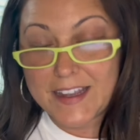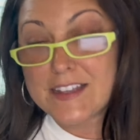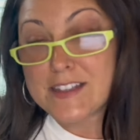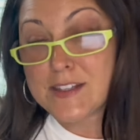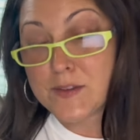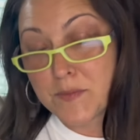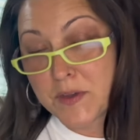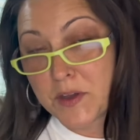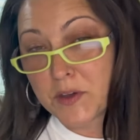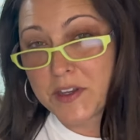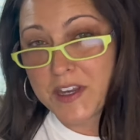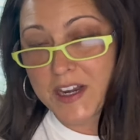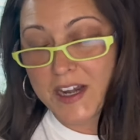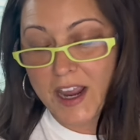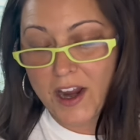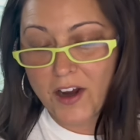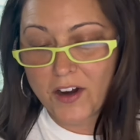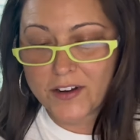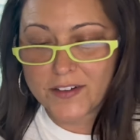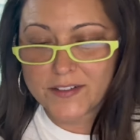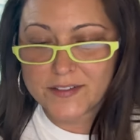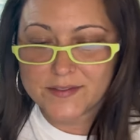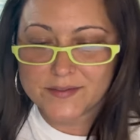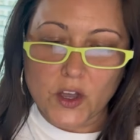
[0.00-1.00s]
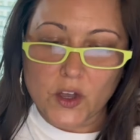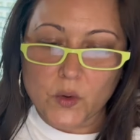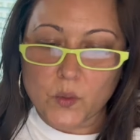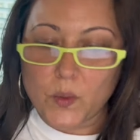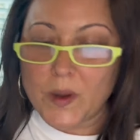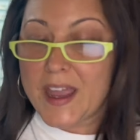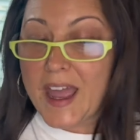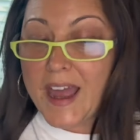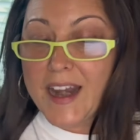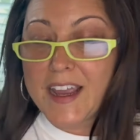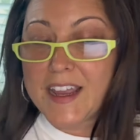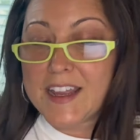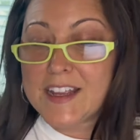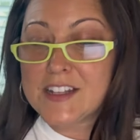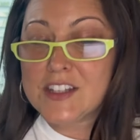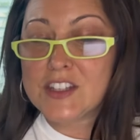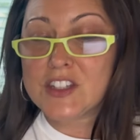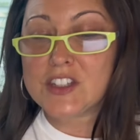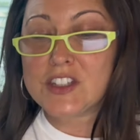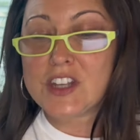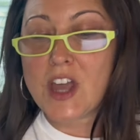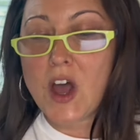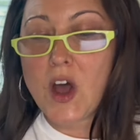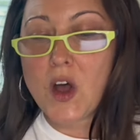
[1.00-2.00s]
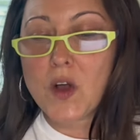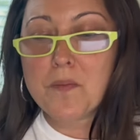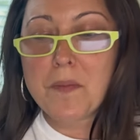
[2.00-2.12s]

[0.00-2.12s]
he's a millionaire. We got to install